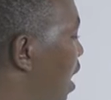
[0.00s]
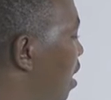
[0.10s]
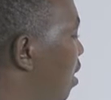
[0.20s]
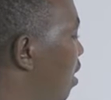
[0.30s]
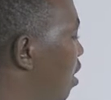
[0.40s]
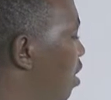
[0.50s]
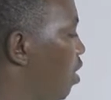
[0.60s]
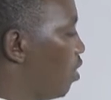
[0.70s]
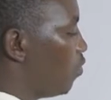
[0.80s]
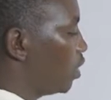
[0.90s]
A.
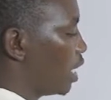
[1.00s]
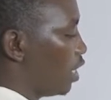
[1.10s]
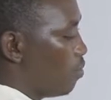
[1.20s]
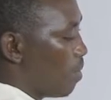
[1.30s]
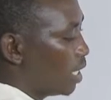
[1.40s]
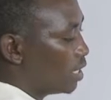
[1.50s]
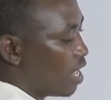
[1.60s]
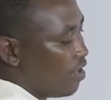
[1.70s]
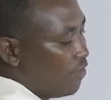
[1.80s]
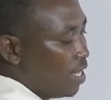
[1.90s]
We said you must
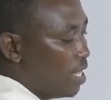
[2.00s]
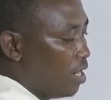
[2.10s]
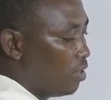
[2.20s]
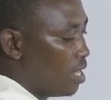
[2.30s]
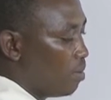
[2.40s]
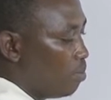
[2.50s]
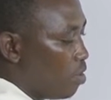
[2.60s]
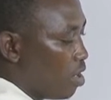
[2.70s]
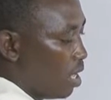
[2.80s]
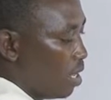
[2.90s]
have the northern
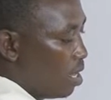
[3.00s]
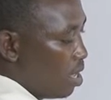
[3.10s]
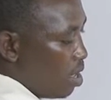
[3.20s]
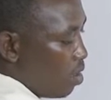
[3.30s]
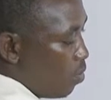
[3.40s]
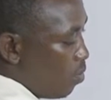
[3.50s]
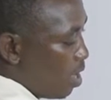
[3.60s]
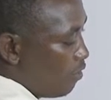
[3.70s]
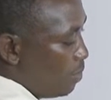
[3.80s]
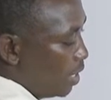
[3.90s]
pole.
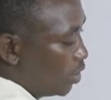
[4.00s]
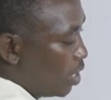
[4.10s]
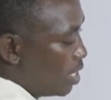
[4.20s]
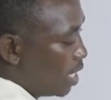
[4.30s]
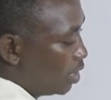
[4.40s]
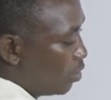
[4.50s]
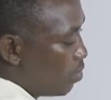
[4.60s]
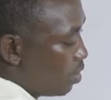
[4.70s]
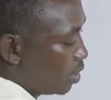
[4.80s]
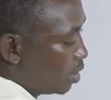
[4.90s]
We have been told that he
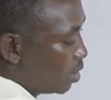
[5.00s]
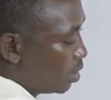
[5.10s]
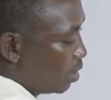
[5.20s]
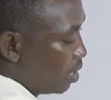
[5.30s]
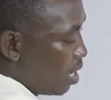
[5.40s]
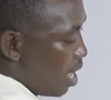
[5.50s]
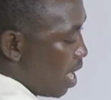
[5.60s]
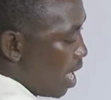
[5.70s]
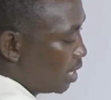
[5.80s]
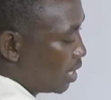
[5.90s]
walks
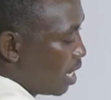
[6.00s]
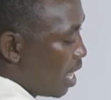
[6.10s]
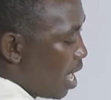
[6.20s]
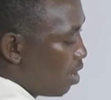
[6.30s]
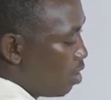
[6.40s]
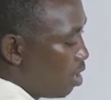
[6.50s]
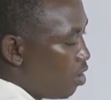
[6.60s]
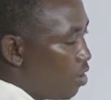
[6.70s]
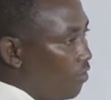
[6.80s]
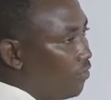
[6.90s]
at an
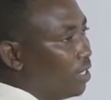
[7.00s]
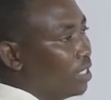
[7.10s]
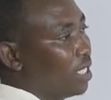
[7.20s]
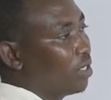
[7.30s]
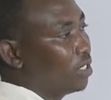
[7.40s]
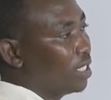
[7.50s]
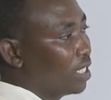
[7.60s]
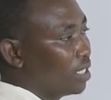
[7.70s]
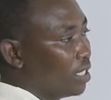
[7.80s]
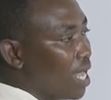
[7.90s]
angle of
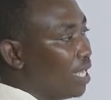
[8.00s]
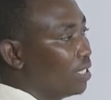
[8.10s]
60